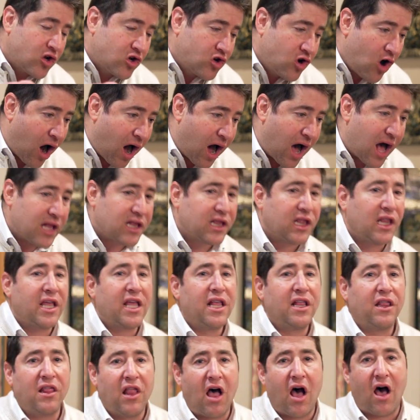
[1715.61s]

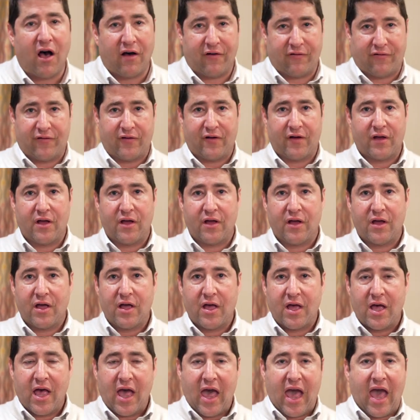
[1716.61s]
godly love
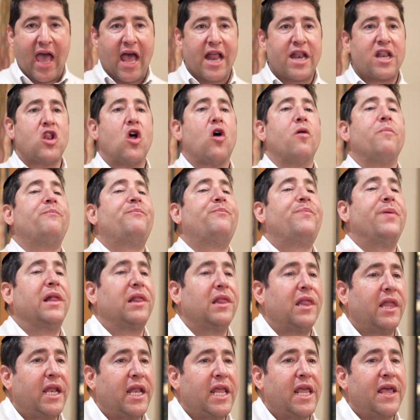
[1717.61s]
and
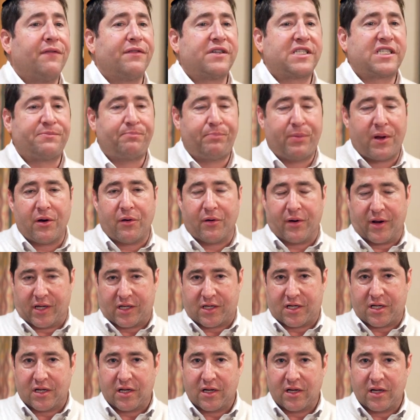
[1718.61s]
nobility of
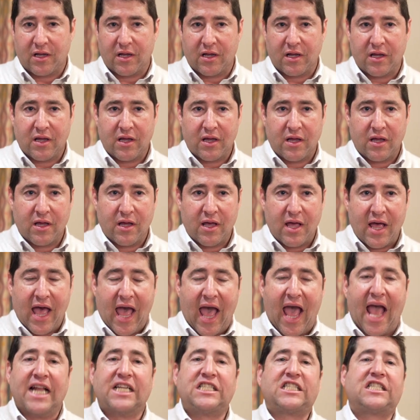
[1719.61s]
spirit
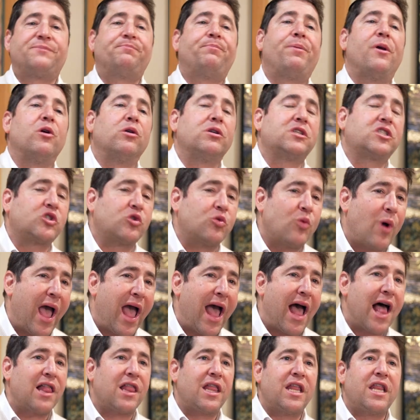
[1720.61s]
and
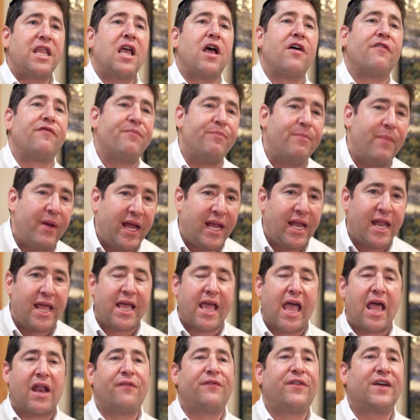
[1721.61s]
spirituality of
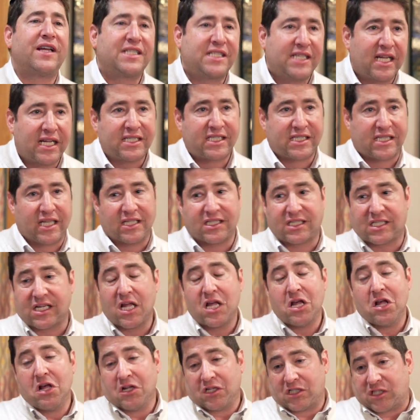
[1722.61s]
meaning and of existence.
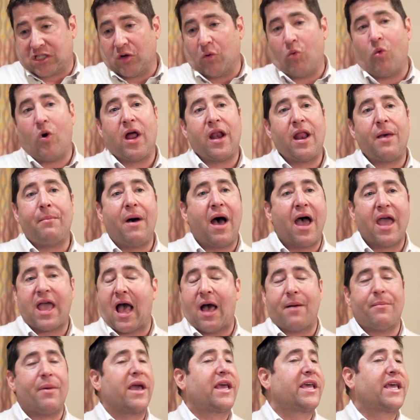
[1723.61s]
So what am I?
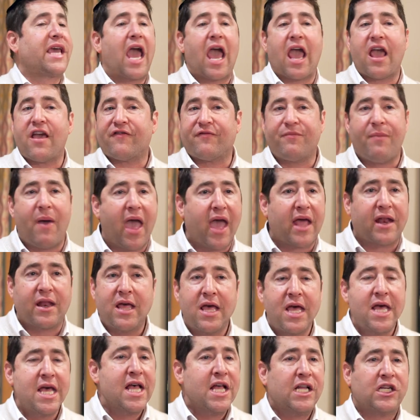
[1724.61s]
I'm a caveman
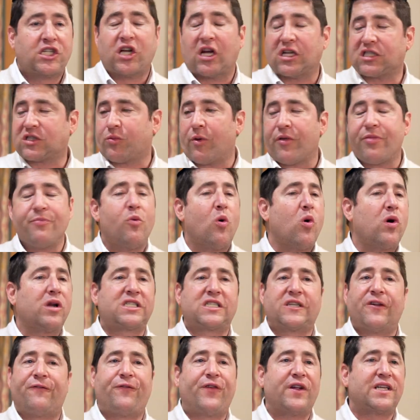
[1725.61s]
just with more
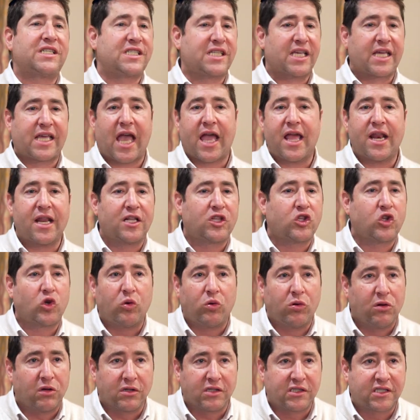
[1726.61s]
sophisticated
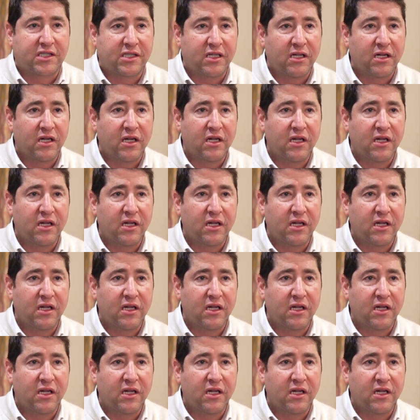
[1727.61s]
tools.